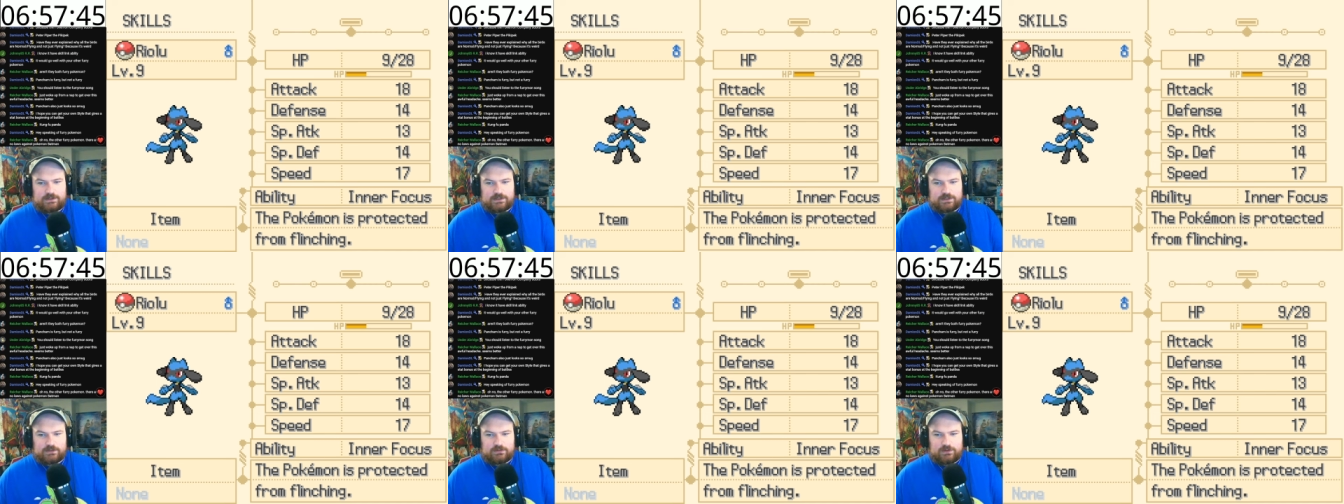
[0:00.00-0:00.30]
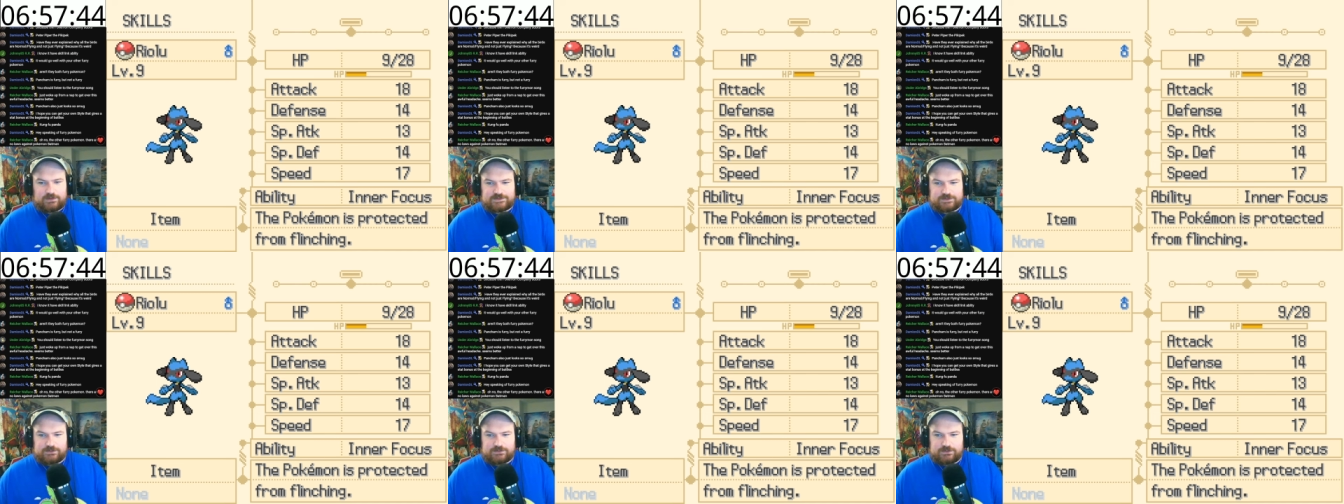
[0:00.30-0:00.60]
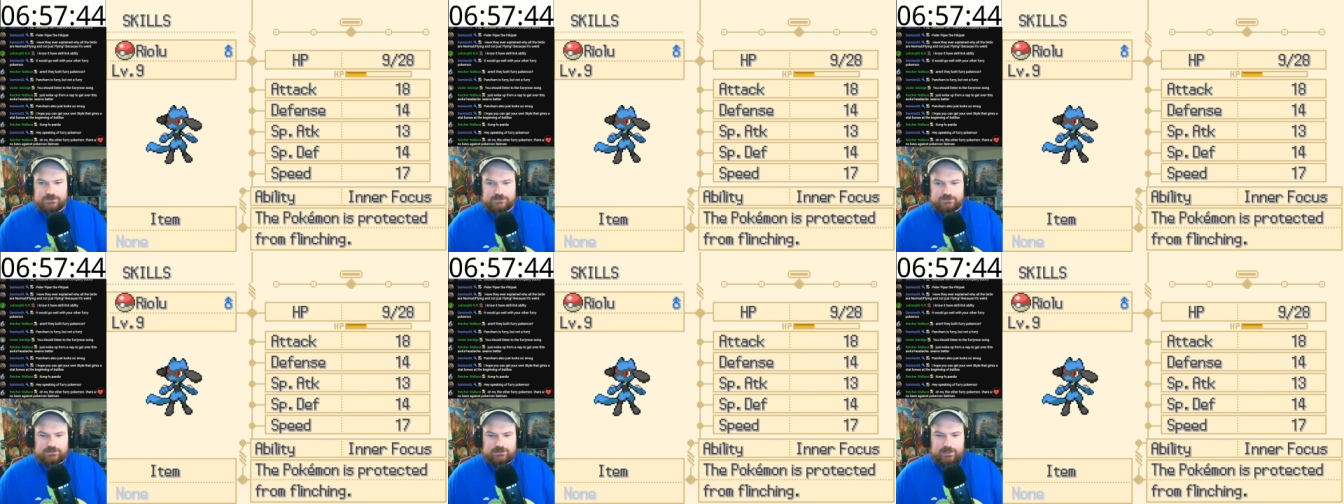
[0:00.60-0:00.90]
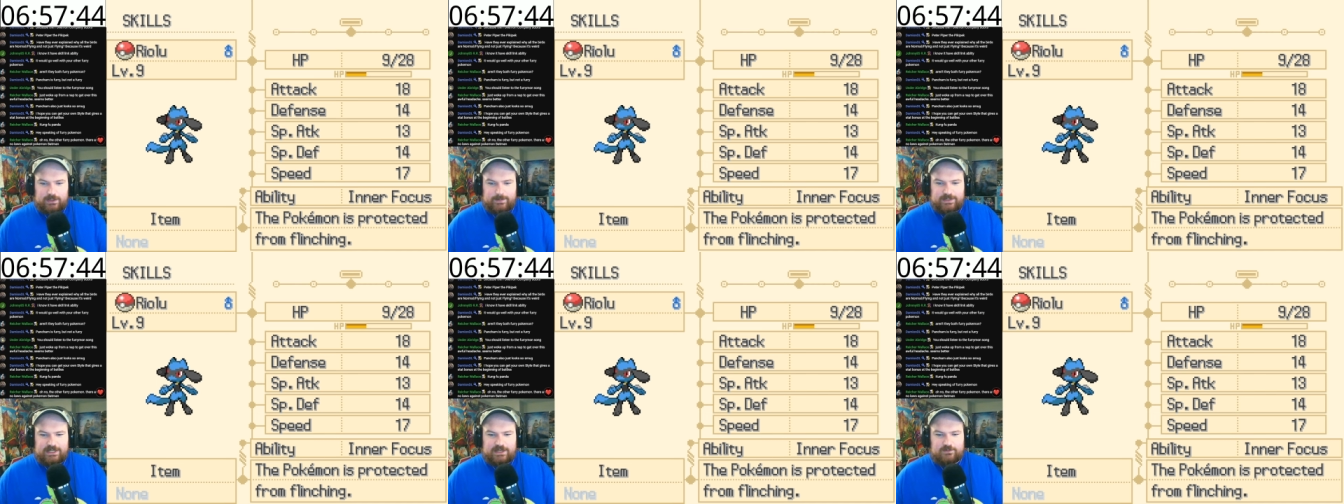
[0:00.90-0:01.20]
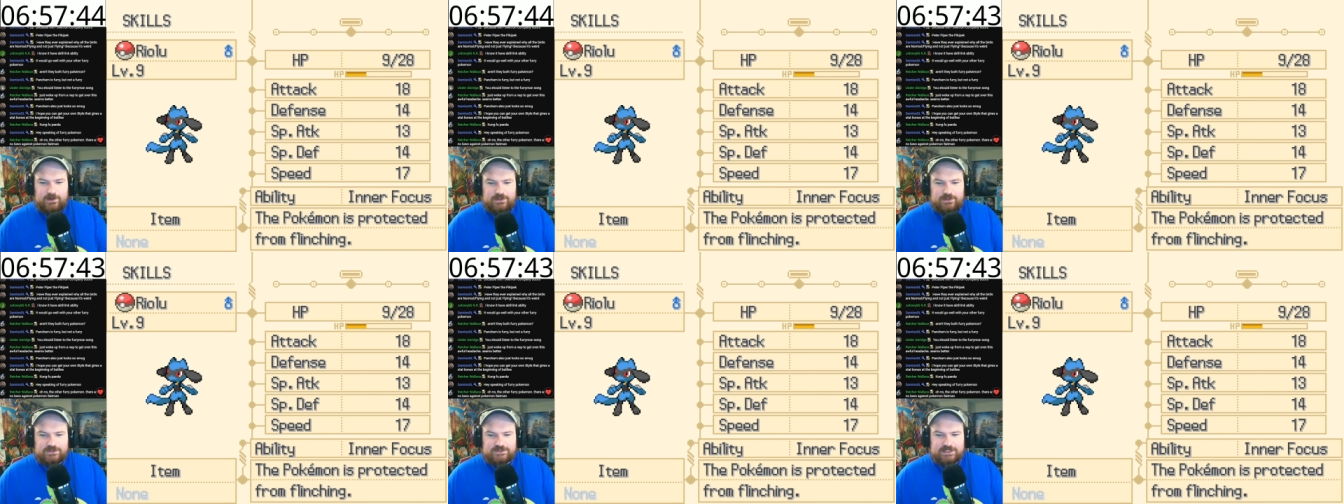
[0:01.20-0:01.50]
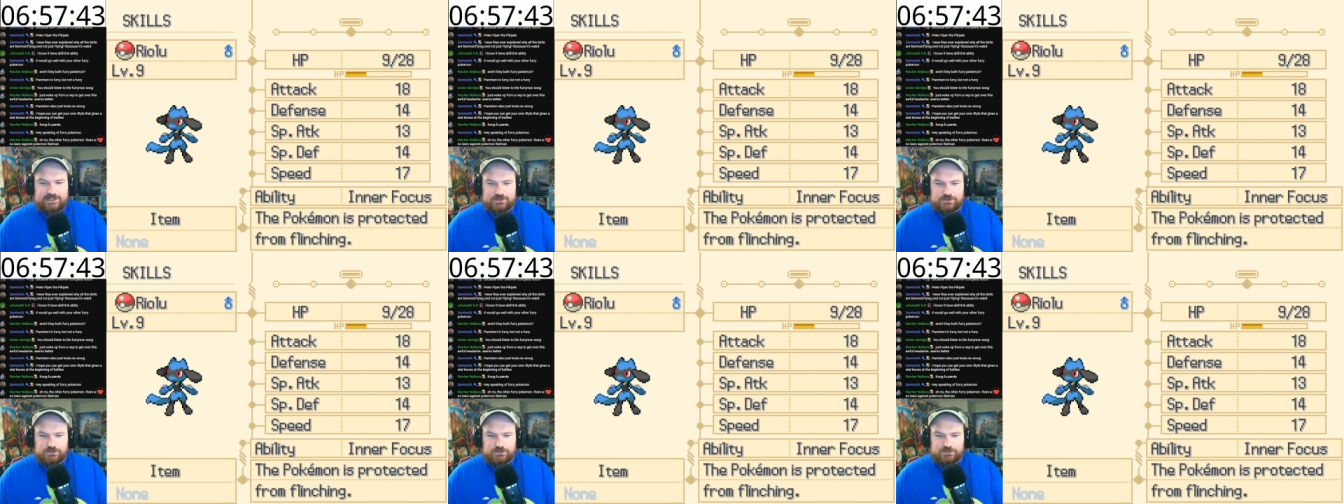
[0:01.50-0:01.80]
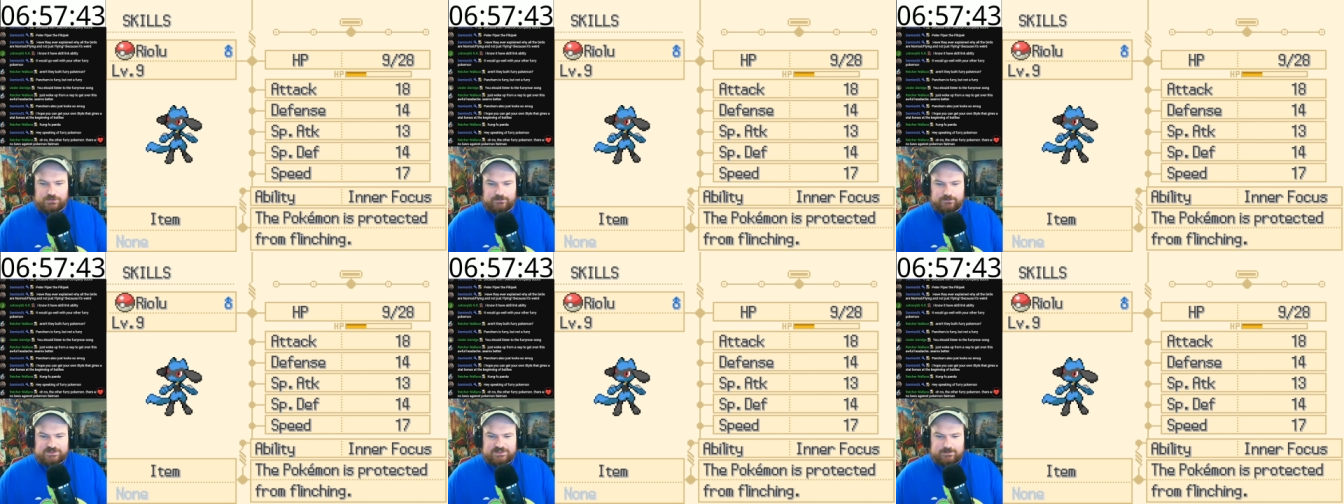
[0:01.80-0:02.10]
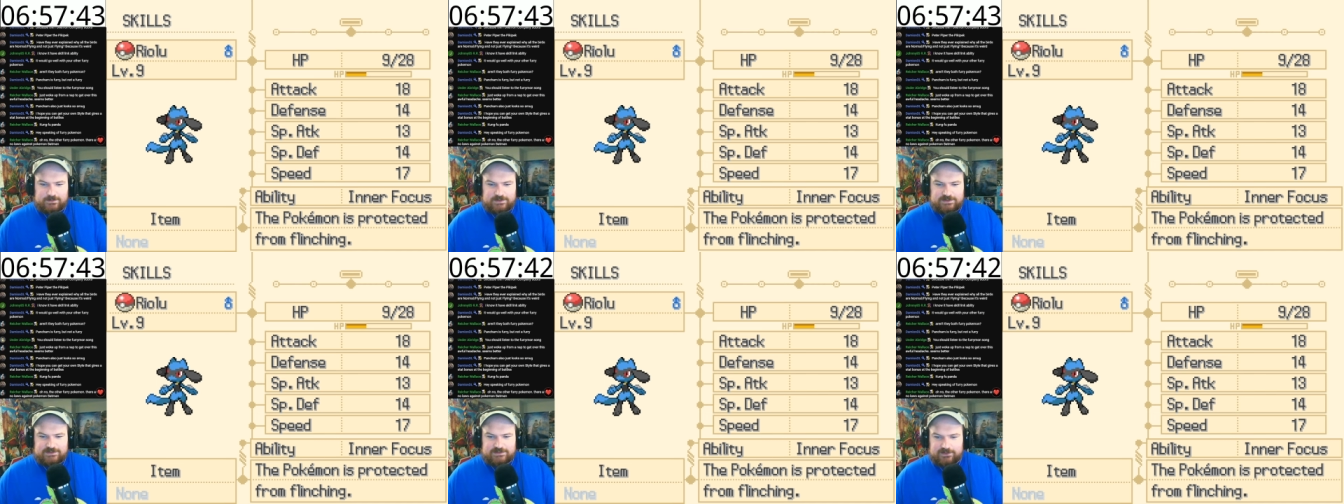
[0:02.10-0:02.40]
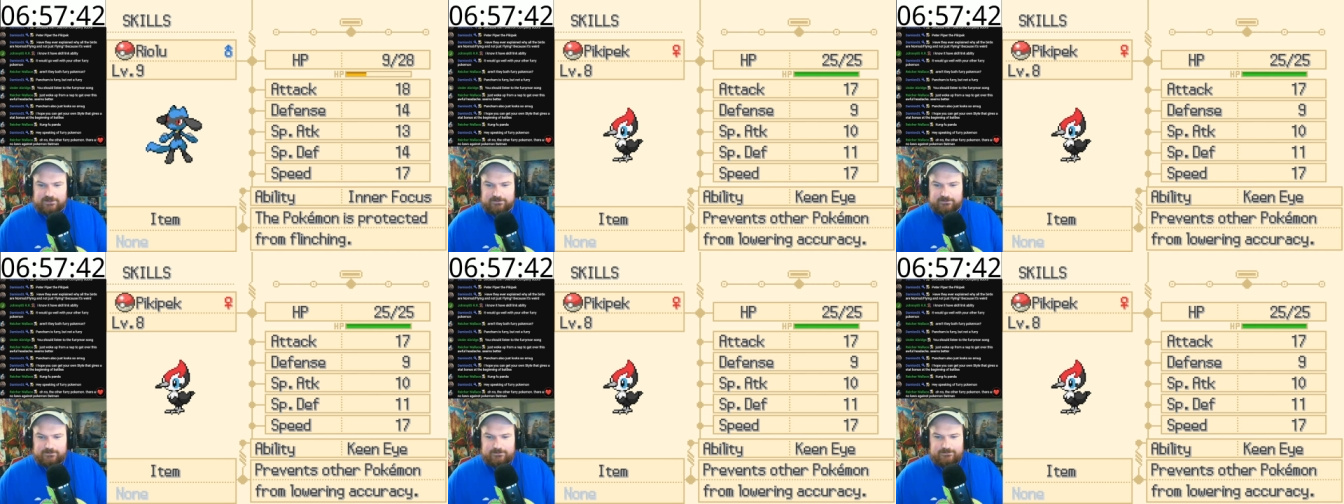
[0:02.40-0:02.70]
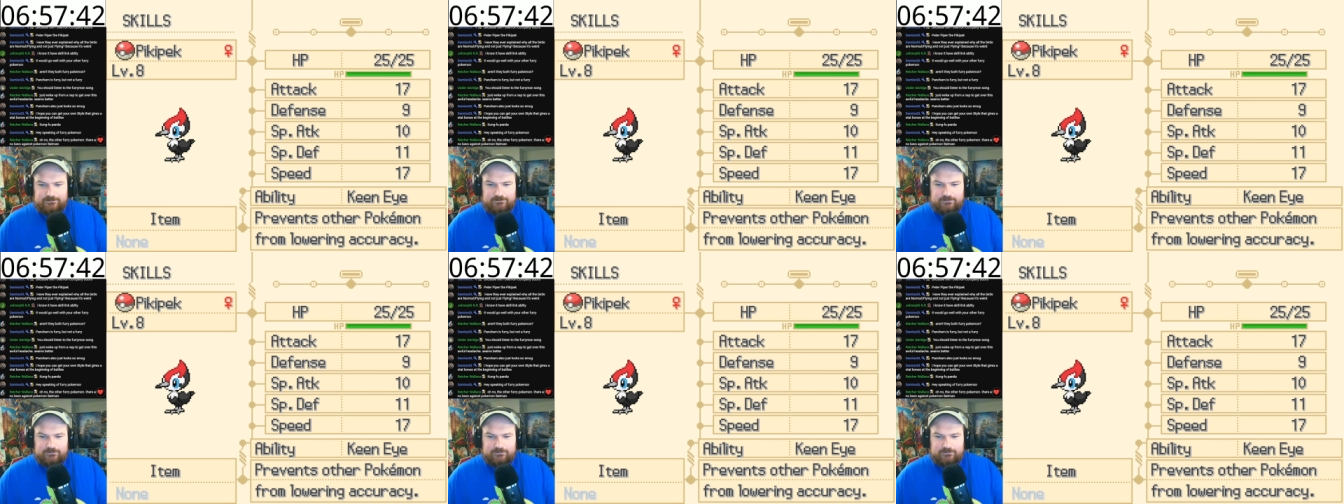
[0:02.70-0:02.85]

You're also neutral. I mean, I'd rather take neutral for some of this stuff.